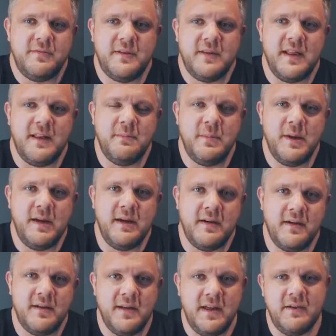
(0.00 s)
done
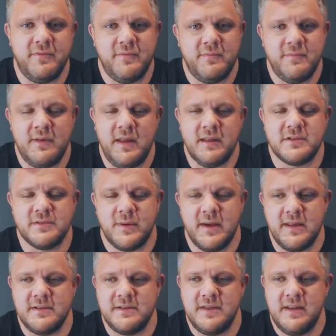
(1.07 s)
better if X, Y,
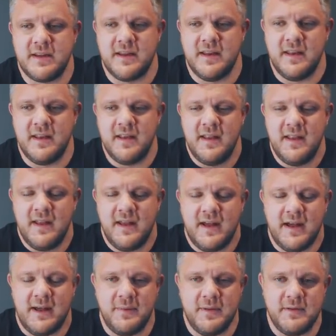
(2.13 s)
and Z kind of
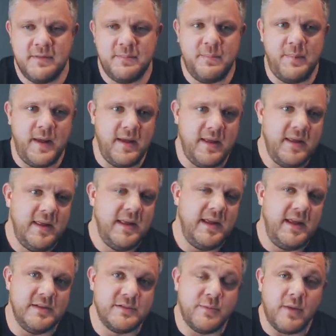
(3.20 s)
happened. But
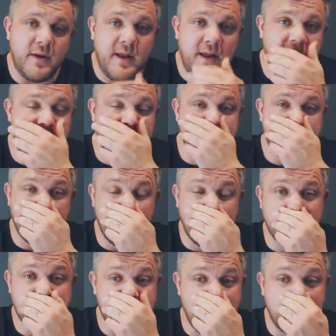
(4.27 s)
it is what it is. It's one of
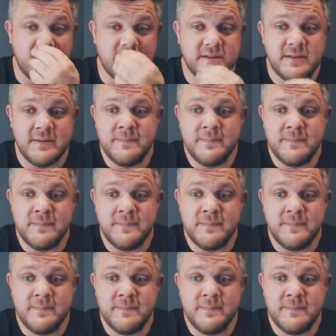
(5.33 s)
those things.